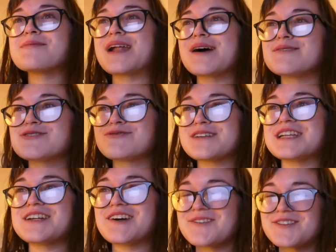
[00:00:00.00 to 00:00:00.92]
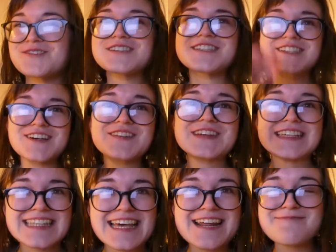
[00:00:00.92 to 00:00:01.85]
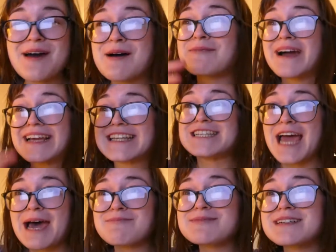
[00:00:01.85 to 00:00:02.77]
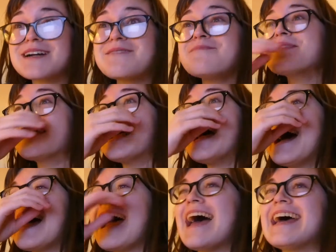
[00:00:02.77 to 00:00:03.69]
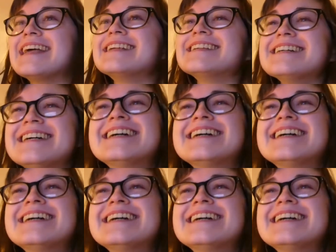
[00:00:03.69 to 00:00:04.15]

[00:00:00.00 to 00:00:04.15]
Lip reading: and I was reading over what Sophie said about my chapter, and